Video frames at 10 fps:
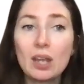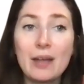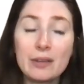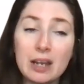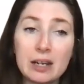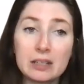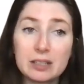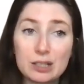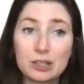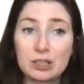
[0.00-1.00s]
And then in
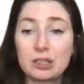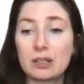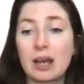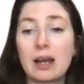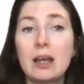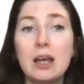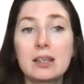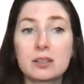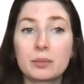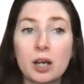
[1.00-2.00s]
addition to that,
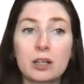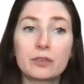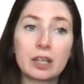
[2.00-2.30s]
some kind of